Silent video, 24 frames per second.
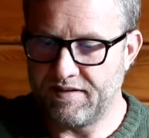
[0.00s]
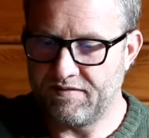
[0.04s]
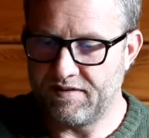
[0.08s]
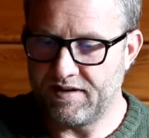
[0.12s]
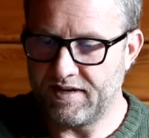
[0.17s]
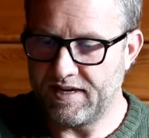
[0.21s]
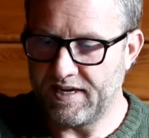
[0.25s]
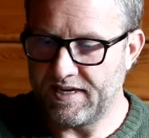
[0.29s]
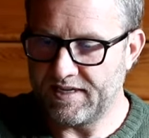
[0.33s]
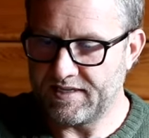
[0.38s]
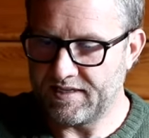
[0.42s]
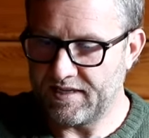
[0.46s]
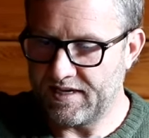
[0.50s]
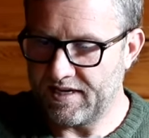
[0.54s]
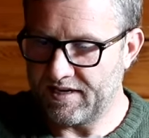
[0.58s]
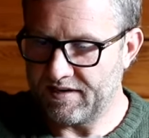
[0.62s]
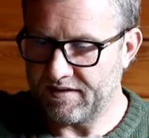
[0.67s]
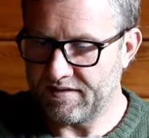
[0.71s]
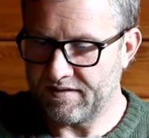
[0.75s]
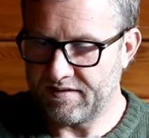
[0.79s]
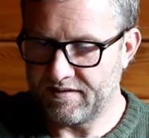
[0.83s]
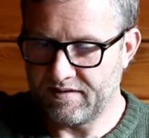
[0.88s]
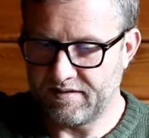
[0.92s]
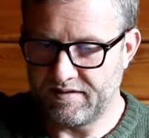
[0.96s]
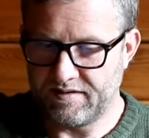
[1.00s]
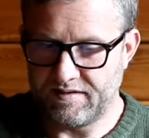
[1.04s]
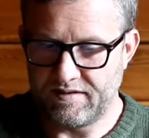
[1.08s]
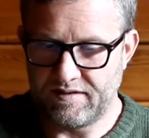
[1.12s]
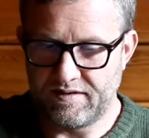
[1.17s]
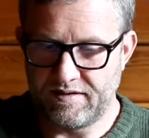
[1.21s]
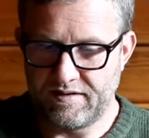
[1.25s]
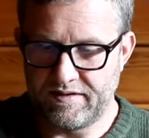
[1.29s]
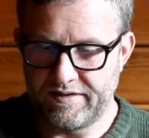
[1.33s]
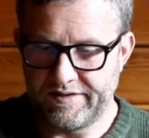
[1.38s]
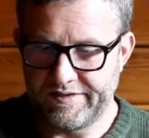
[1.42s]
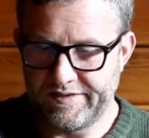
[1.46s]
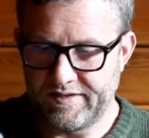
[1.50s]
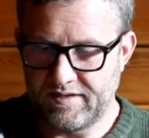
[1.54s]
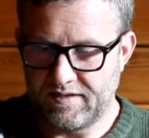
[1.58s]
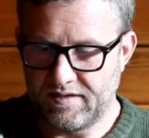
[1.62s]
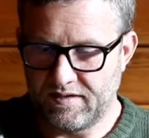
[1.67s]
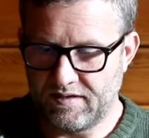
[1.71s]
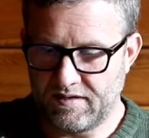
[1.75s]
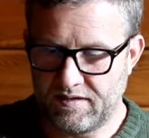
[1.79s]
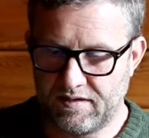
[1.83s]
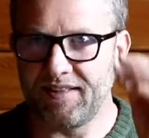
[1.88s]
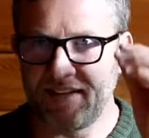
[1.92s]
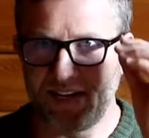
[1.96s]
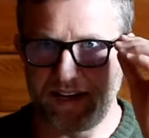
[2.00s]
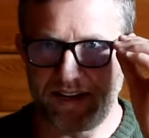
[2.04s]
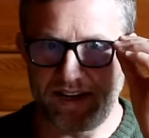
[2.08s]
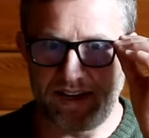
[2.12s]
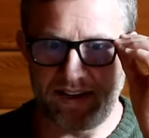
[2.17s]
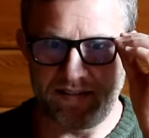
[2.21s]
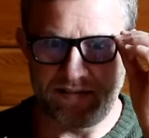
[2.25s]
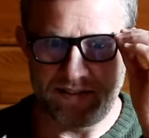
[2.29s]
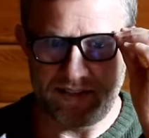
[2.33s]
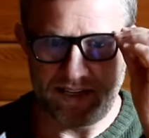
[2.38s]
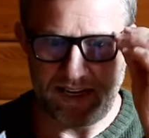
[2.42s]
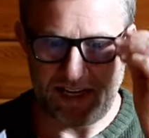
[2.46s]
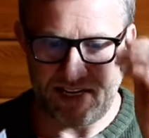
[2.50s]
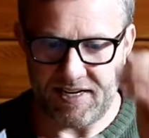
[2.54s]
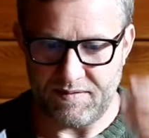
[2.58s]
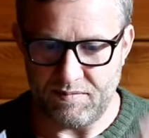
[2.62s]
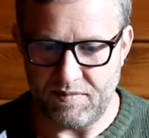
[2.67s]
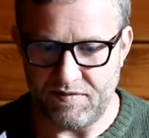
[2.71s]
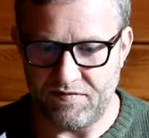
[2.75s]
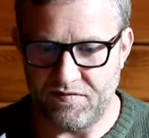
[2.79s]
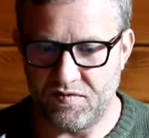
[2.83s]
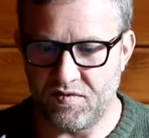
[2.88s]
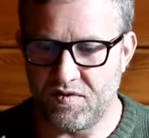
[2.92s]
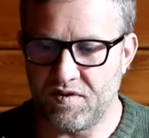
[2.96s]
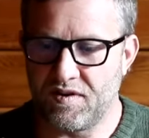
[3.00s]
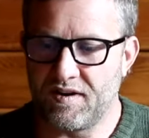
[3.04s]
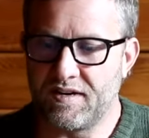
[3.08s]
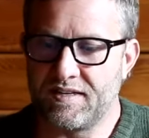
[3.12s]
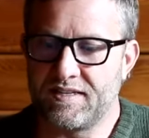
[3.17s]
days later. Like I've stated before,